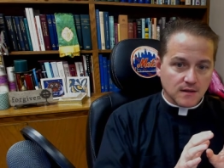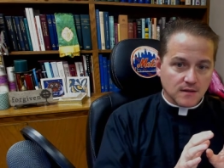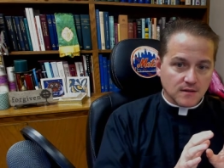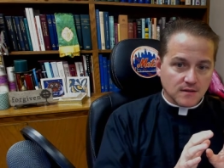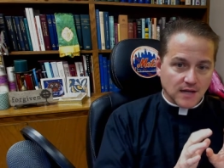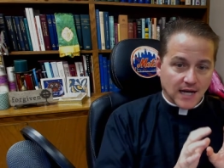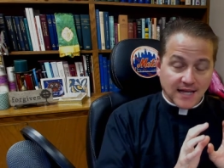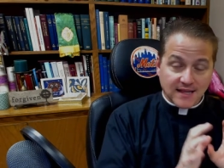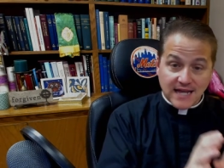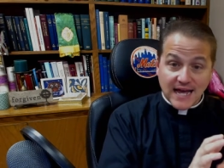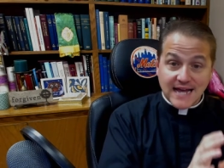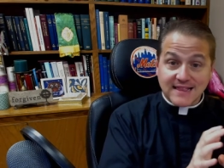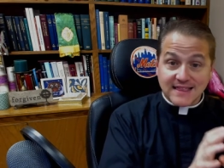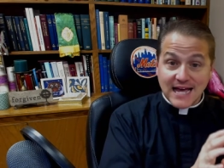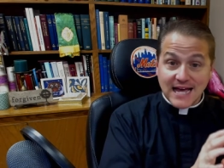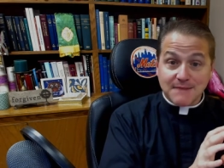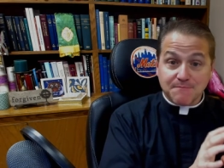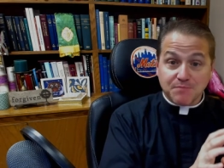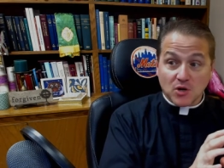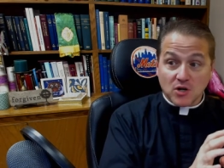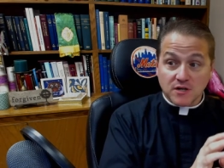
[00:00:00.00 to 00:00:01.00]
I like
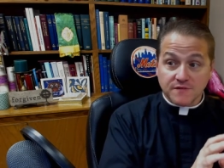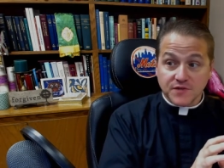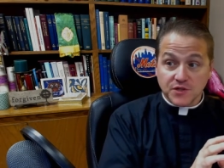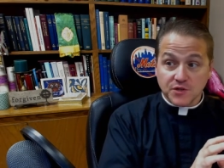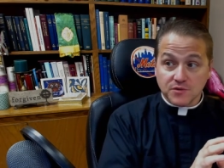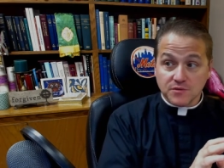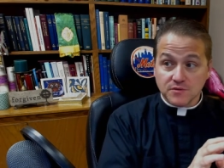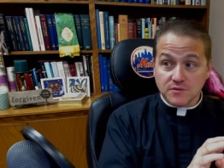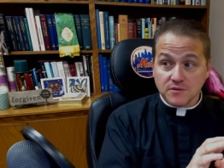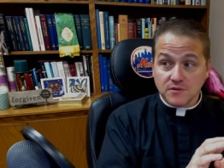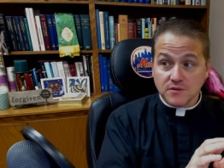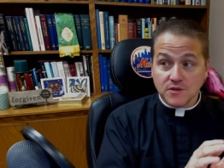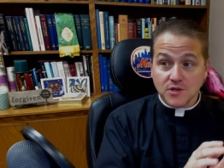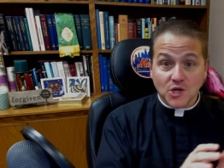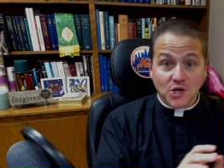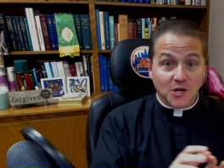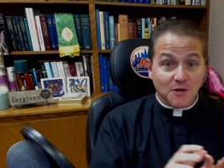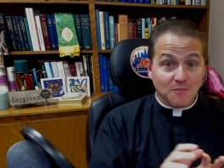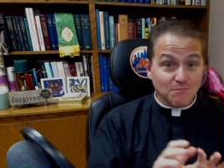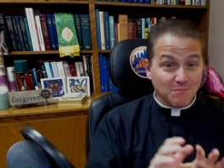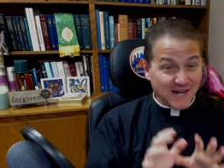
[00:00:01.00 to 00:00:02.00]
that part of you,
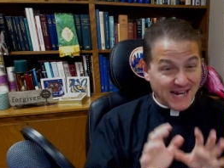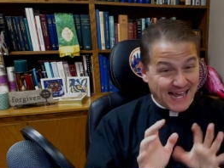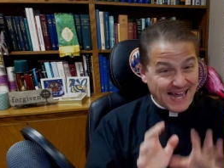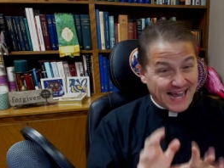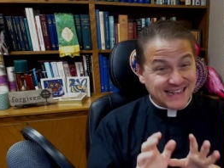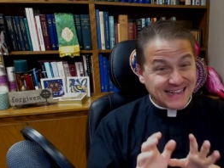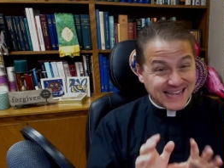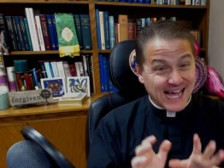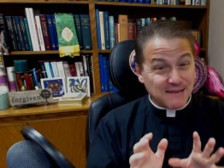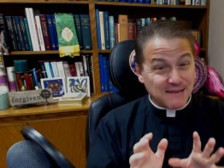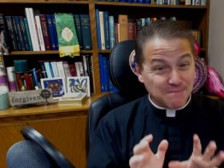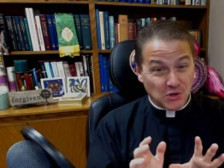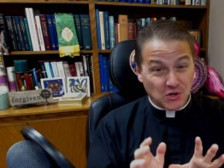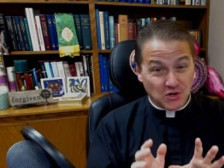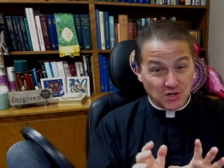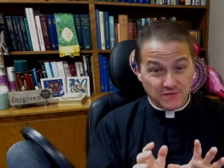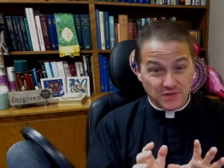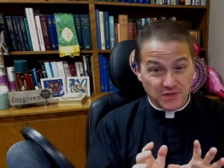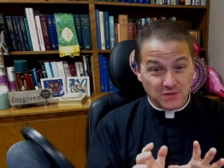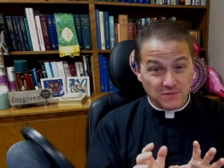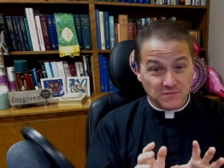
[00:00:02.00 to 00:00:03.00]
but I hate that part of
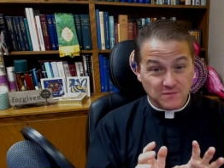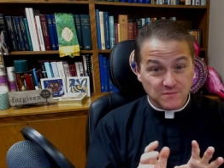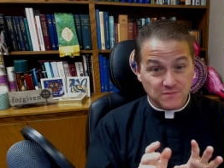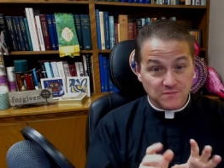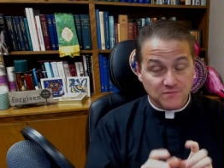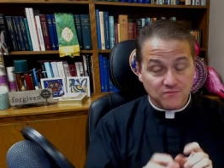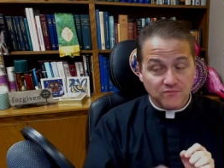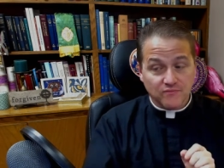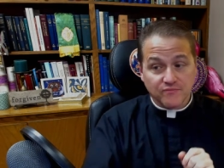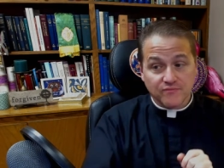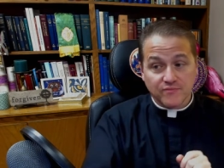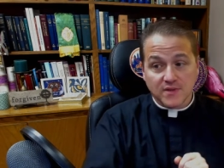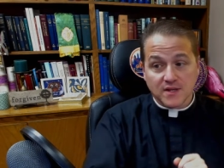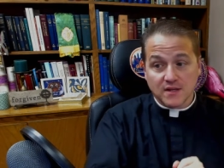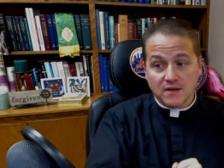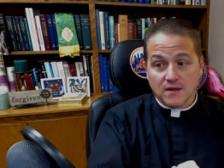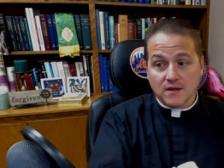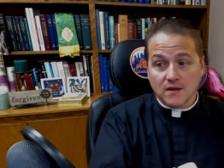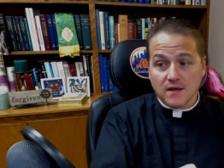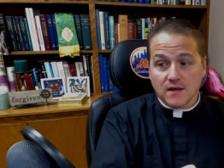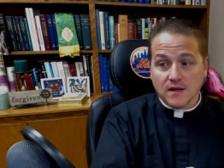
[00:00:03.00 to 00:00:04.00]

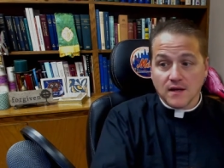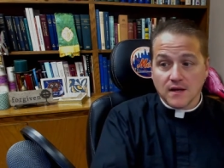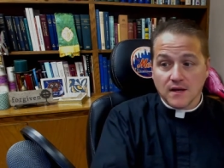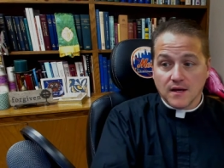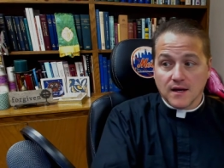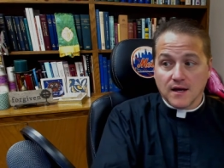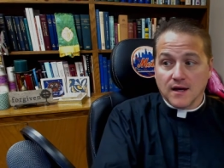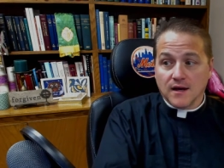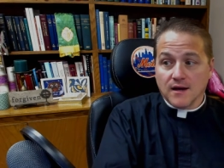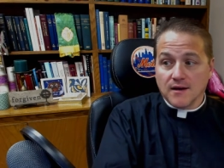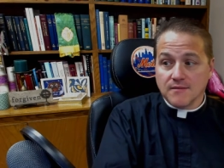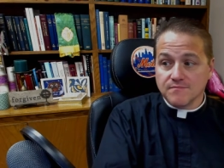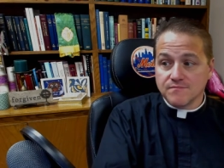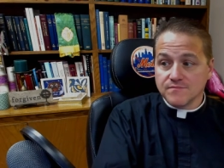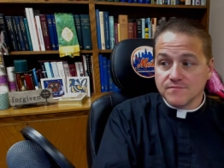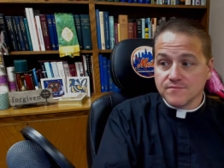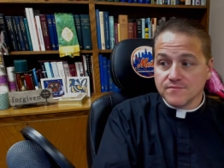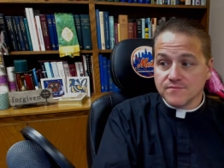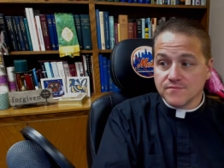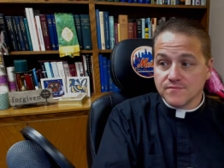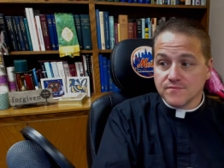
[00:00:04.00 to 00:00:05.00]
you. Um,
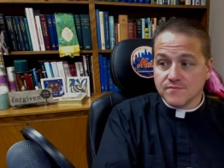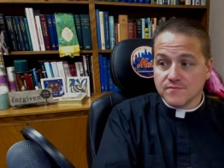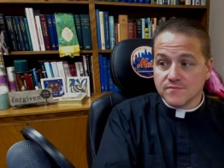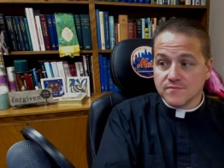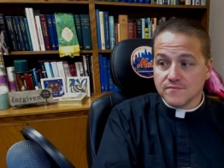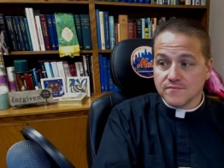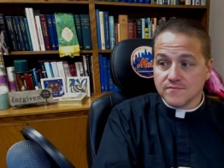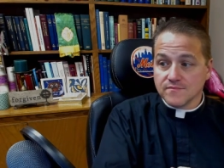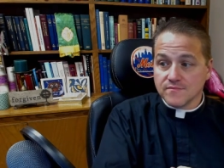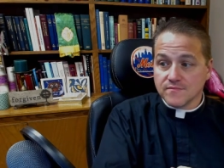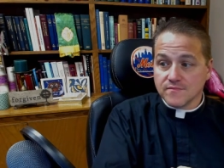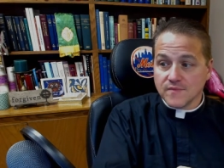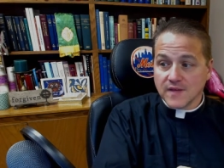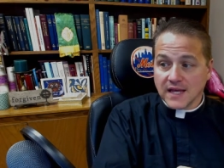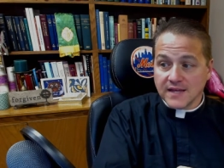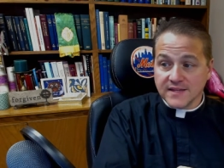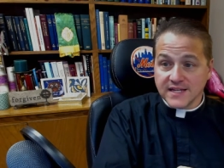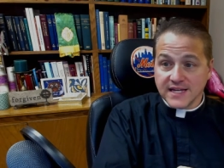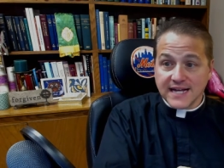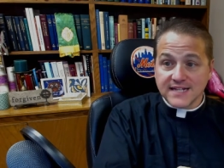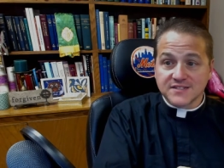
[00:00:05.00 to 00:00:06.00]
and
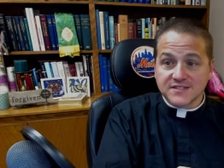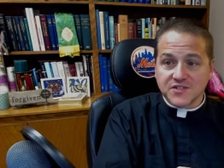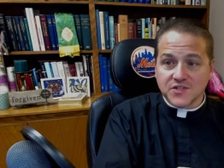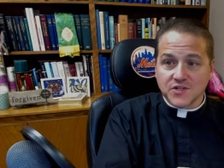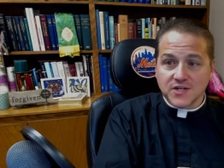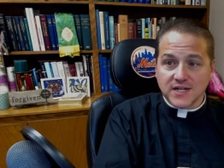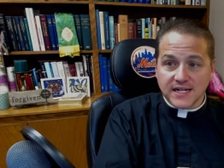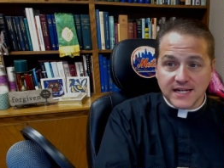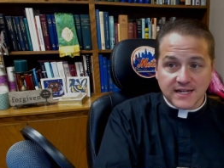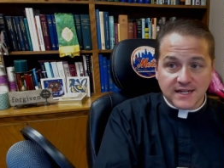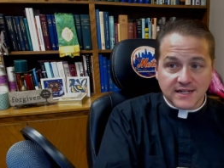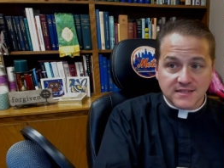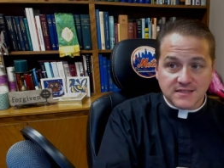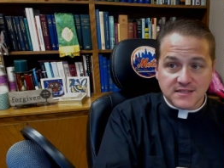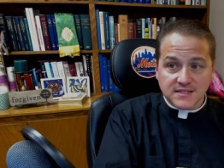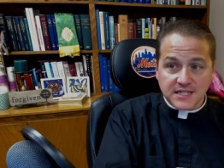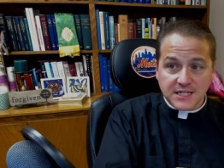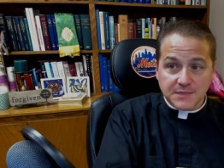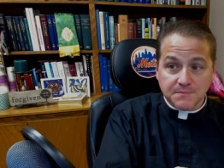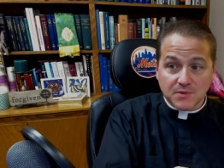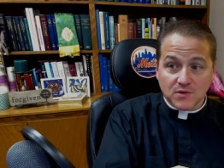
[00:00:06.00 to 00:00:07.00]
the answer is
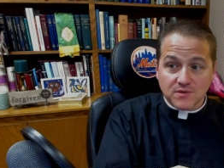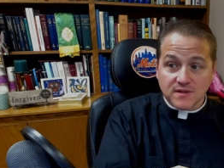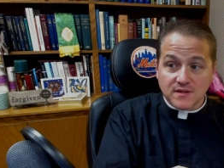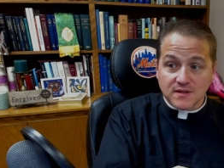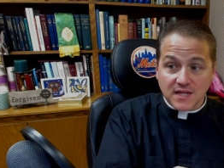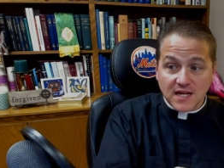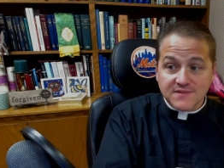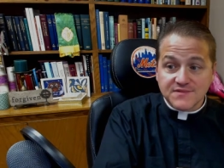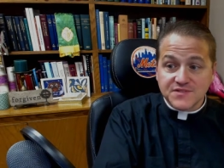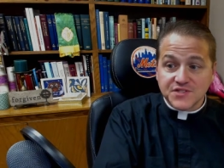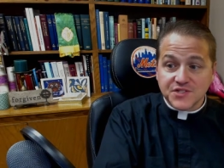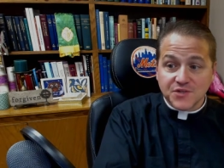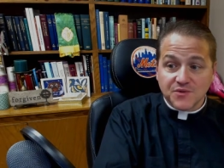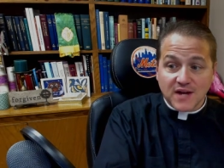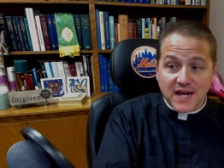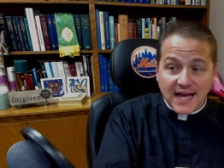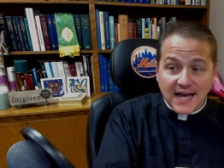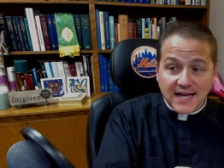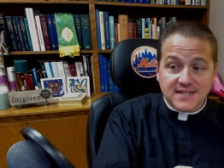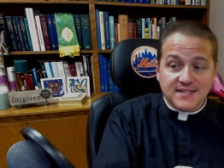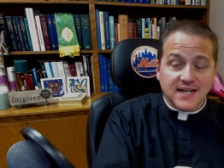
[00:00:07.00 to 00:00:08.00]
he both loves you
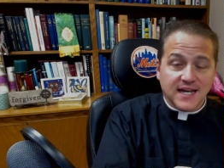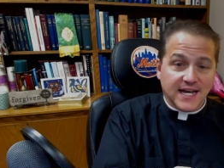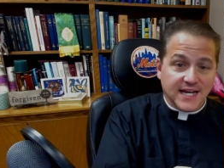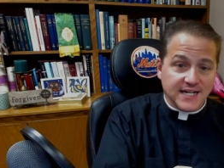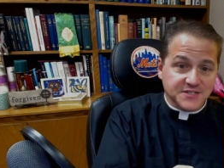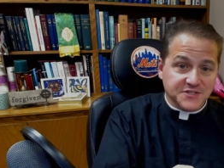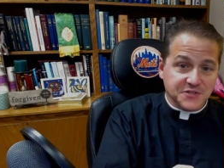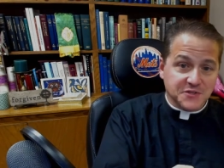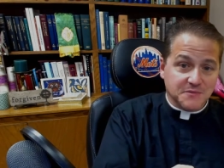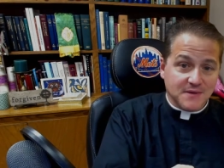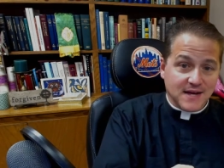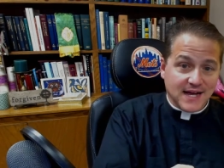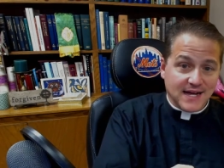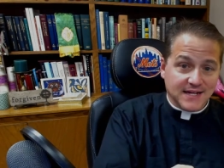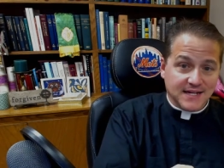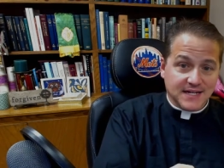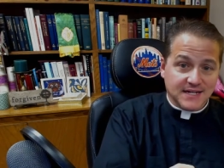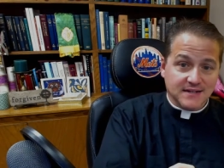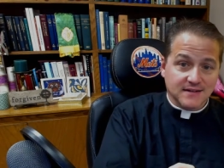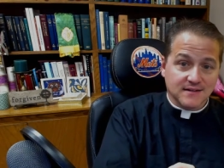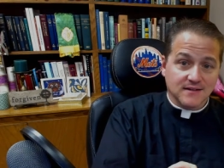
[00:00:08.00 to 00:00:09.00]
and hates you,
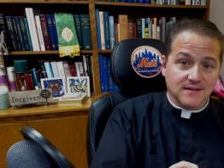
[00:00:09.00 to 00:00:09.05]
Maggie,